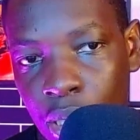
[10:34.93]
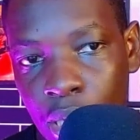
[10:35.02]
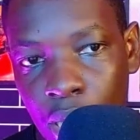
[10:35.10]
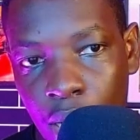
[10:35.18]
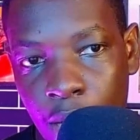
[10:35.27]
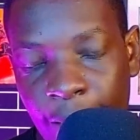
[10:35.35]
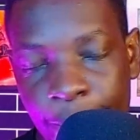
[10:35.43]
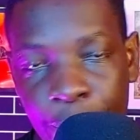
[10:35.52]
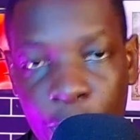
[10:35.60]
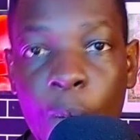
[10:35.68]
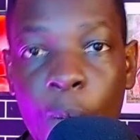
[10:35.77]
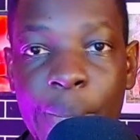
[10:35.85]

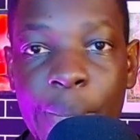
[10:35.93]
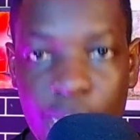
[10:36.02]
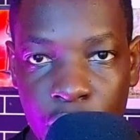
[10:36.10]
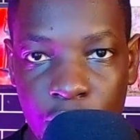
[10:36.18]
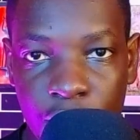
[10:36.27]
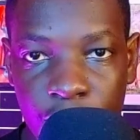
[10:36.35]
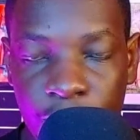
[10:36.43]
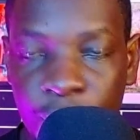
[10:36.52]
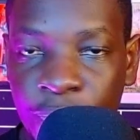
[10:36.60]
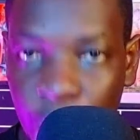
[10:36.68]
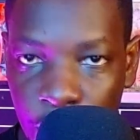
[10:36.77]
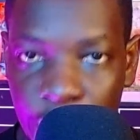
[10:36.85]
combination
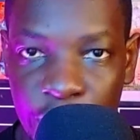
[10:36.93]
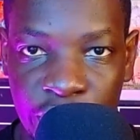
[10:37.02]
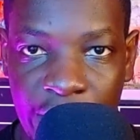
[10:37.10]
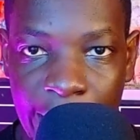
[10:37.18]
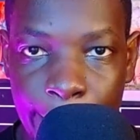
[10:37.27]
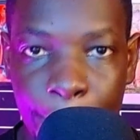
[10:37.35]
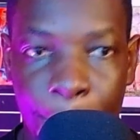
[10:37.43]
for this game.